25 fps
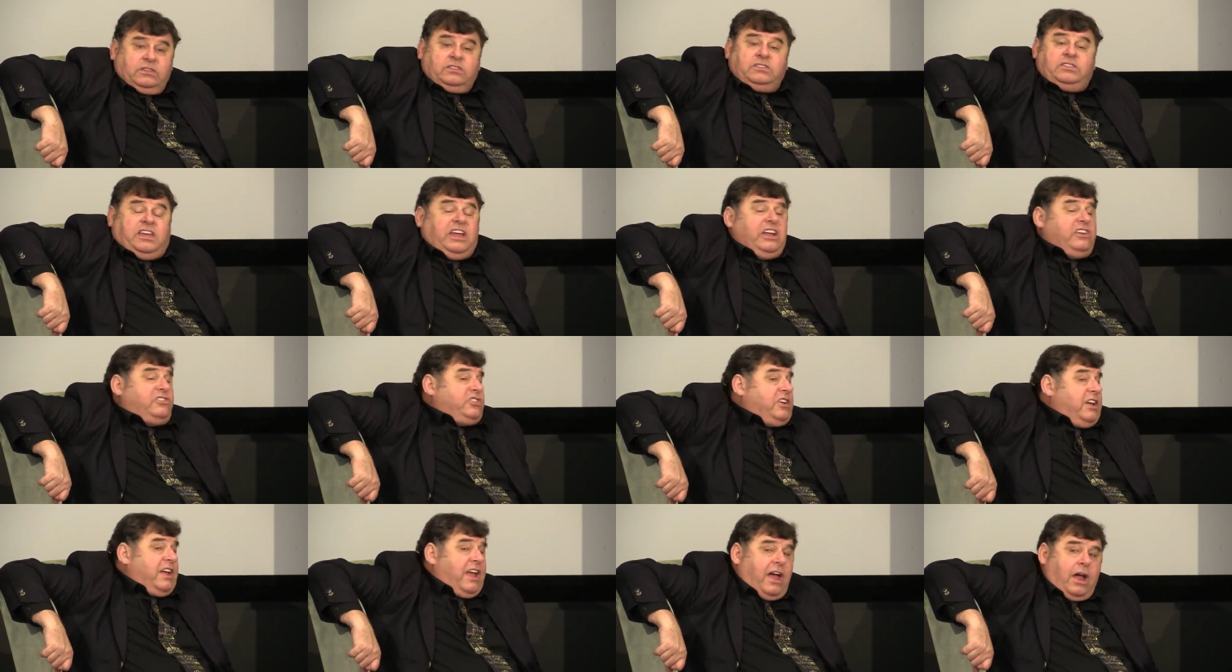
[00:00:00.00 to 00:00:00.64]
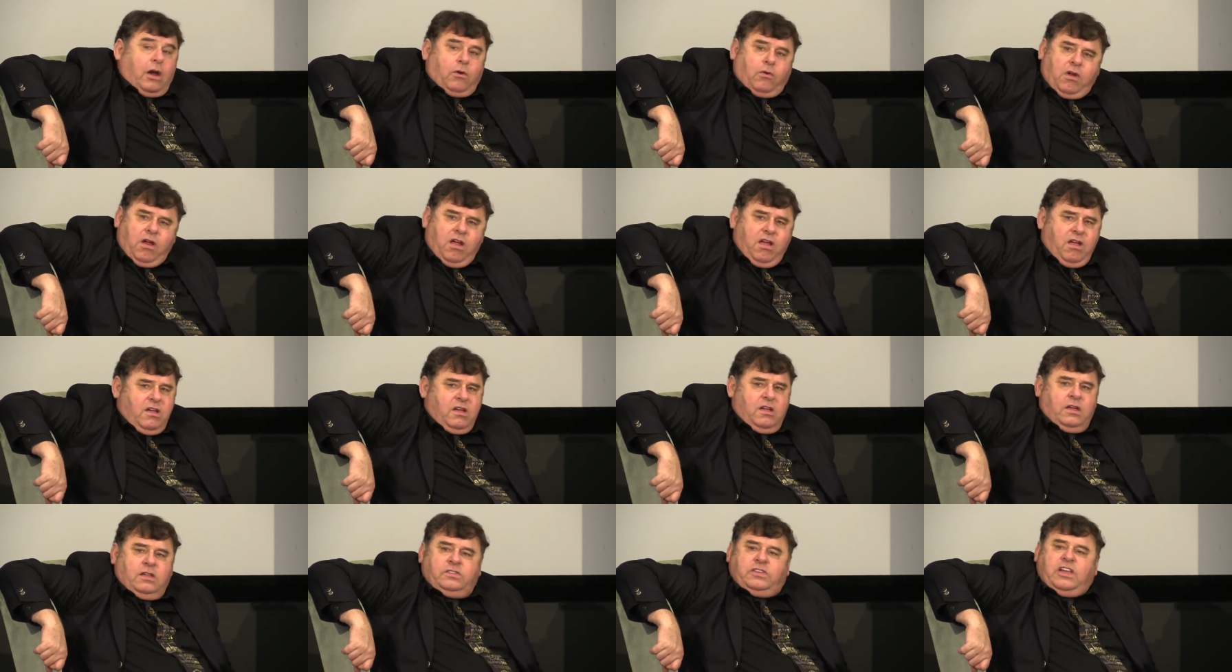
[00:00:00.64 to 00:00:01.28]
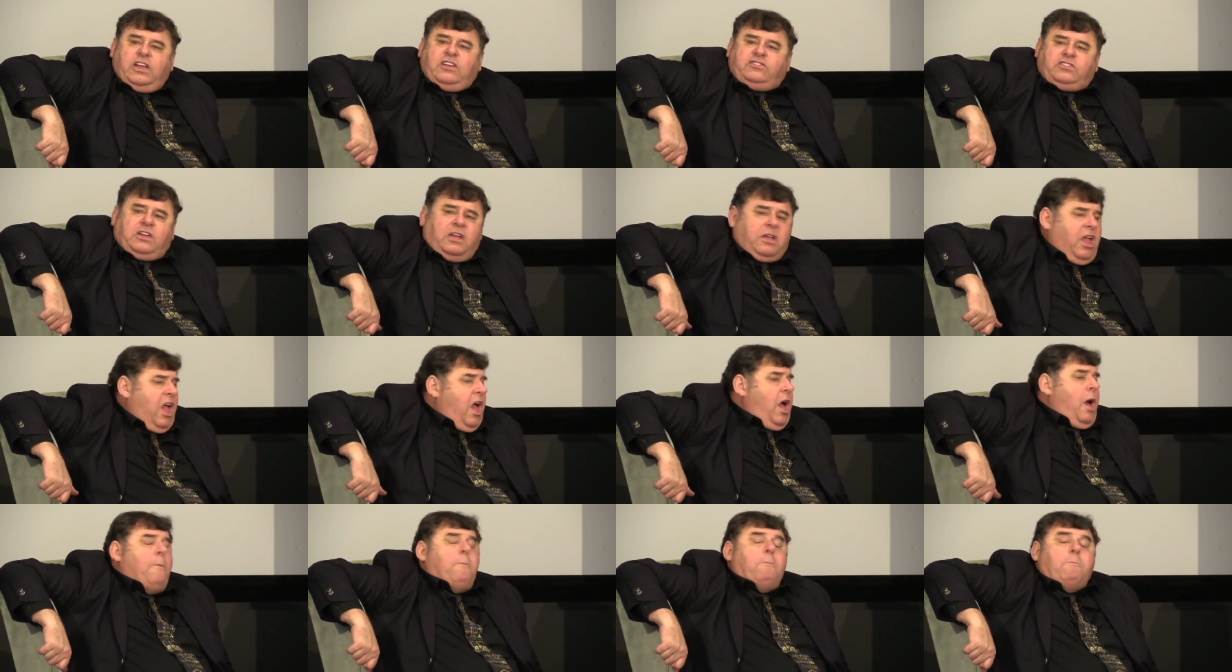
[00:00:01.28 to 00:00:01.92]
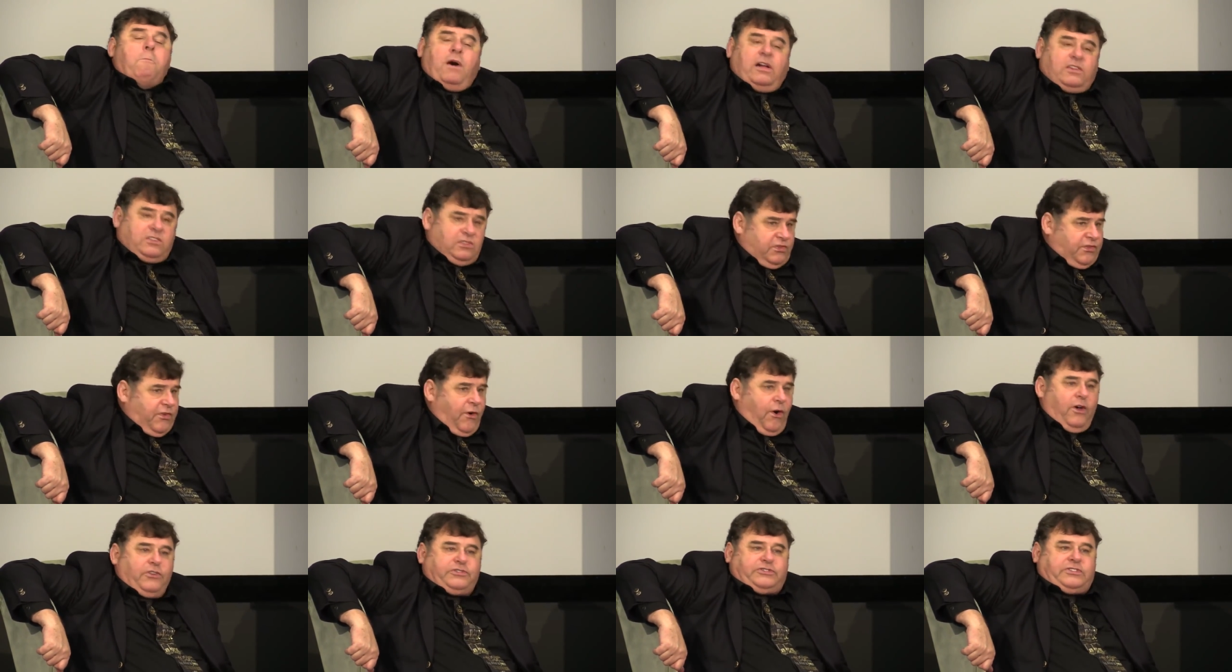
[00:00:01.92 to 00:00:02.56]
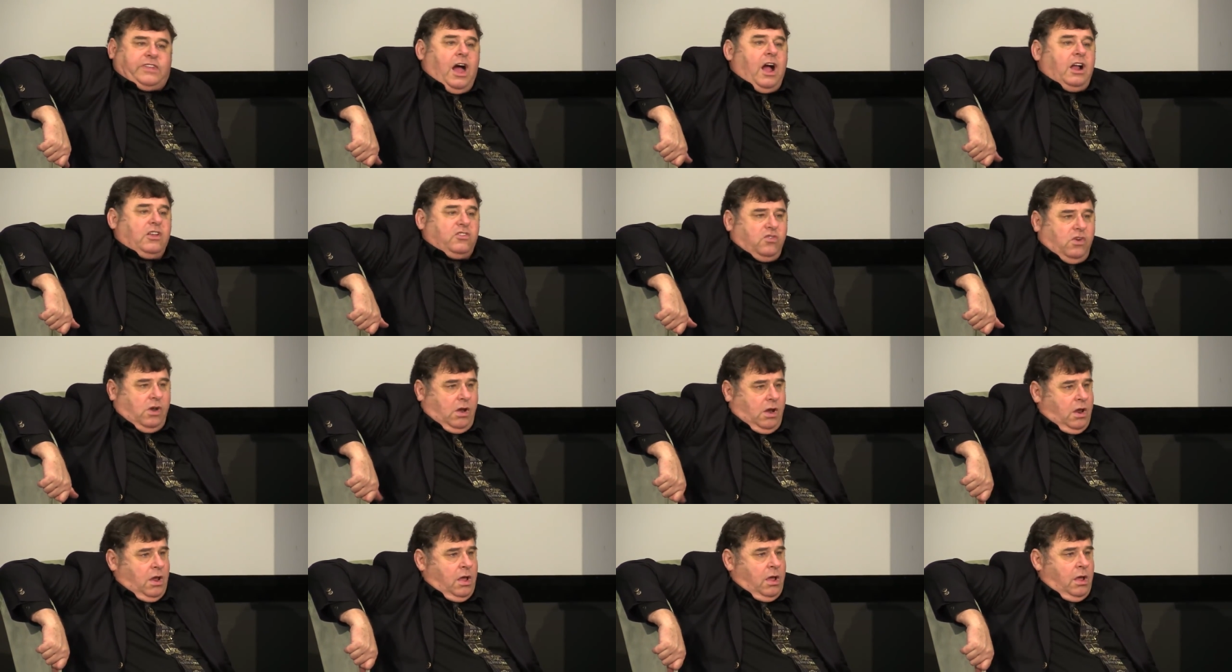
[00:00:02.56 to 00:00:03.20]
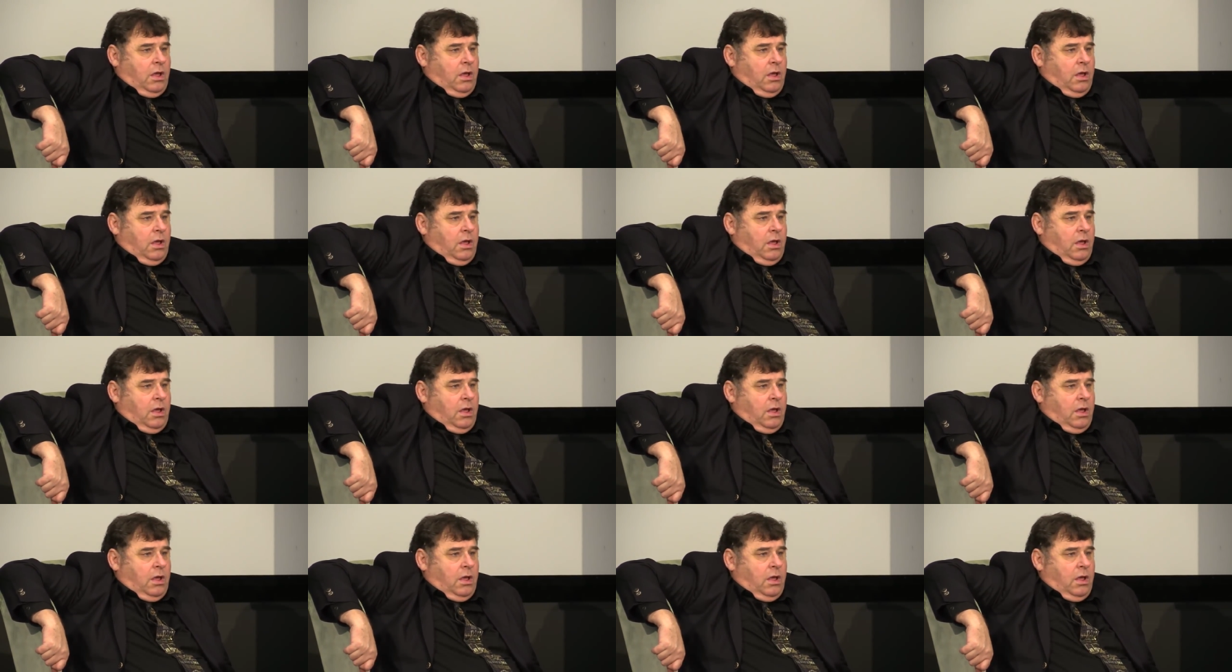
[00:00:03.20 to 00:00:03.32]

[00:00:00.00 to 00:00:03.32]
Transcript: Teaching error, teaching much false doctrine.